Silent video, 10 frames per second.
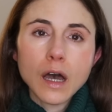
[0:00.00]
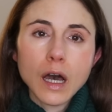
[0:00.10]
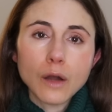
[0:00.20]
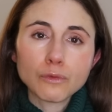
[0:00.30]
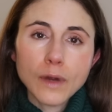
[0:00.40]

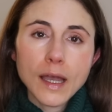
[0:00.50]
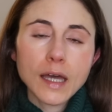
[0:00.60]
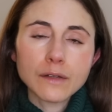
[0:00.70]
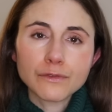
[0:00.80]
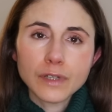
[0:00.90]
uh,
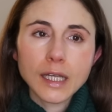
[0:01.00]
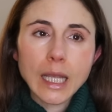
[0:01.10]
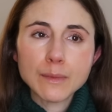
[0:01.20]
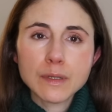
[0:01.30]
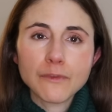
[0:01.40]
red,
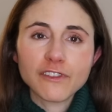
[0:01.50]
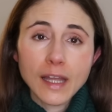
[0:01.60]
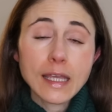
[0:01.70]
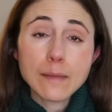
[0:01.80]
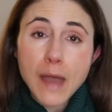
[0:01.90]
inflamed,
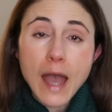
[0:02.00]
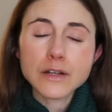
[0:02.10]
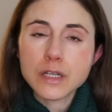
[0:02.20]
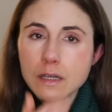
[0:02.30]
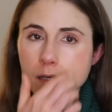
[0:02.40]
flaky
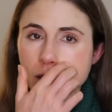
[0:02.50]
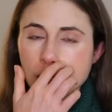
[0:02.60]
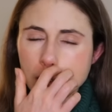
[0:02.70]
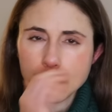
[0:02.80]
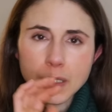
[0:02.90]
patches,
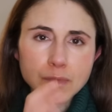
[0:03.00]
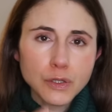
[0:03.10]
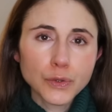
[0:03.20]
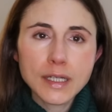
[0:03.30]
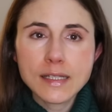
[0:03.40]
sometimes
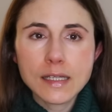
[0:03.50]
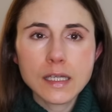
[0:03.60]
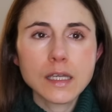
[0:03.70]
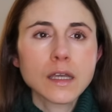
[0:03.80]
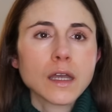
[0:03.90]

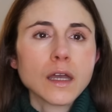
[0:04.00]
greasy.